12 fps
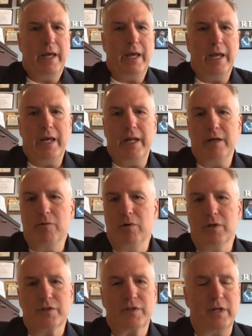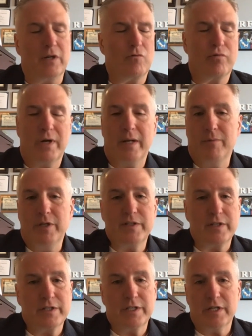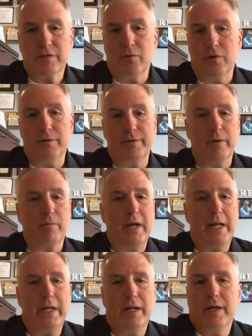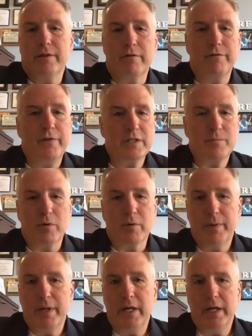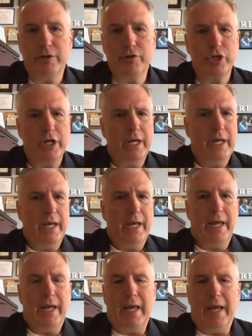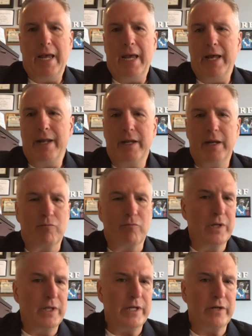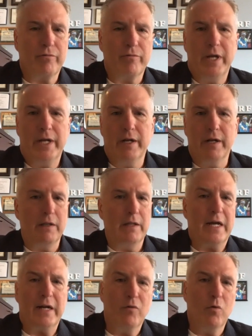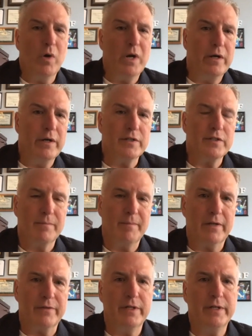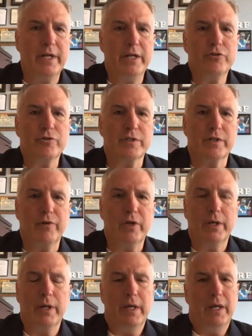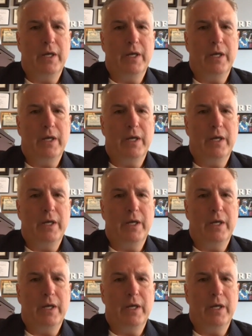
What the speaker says: And it was incredibly successful. They ran it on their Facebook page, and it really created a lot of awareness about the dangers of it.